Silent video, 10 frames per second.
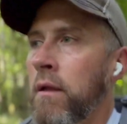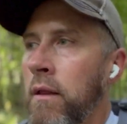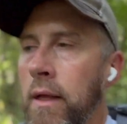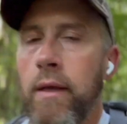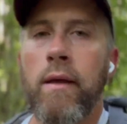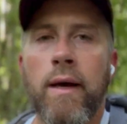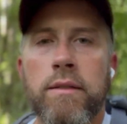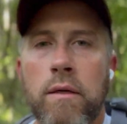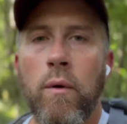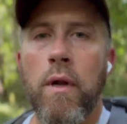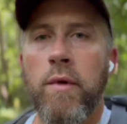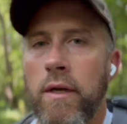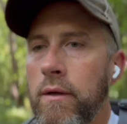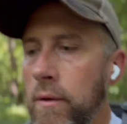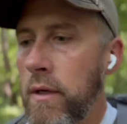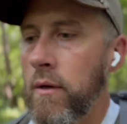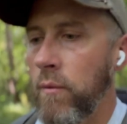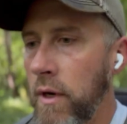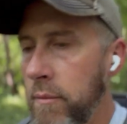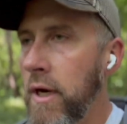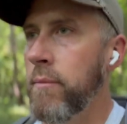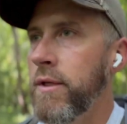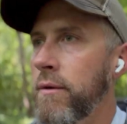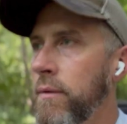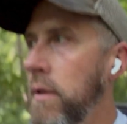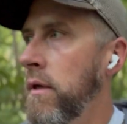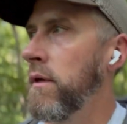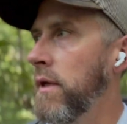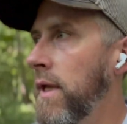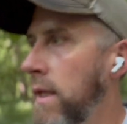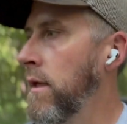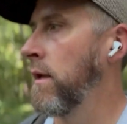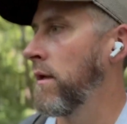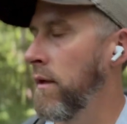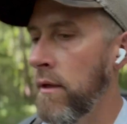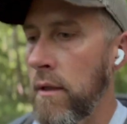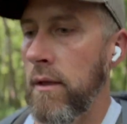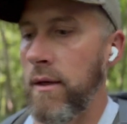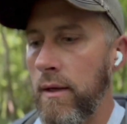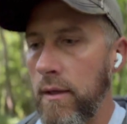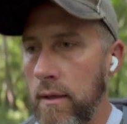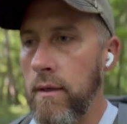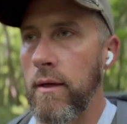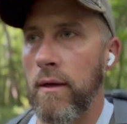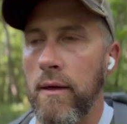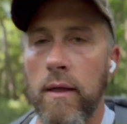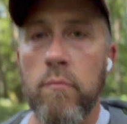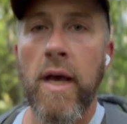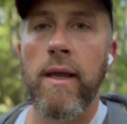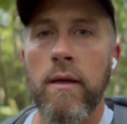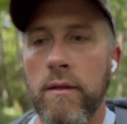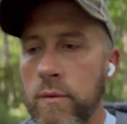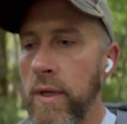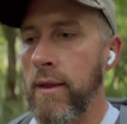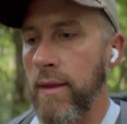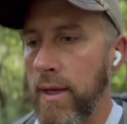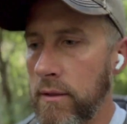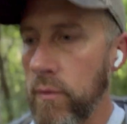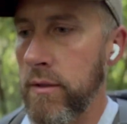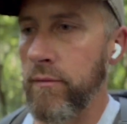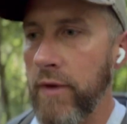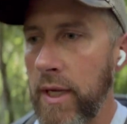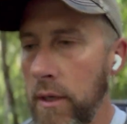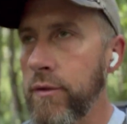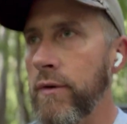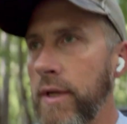let you guys know what I've been doing, what I've been up to, and uh, getting back into the swing of things with some videos for